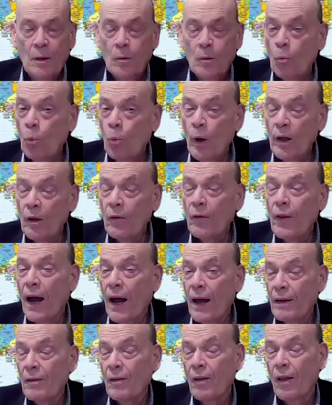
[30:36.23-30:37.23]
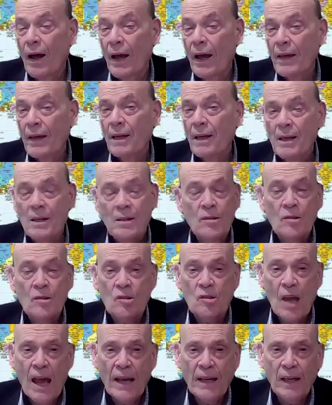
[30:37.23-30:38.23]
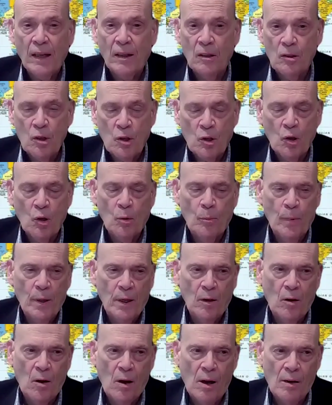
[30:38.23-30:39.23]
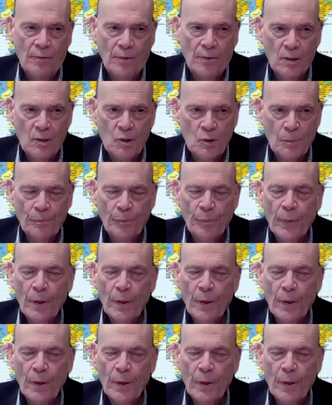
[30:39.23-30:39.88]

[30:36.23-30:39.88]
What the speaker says: will not like his second term in office.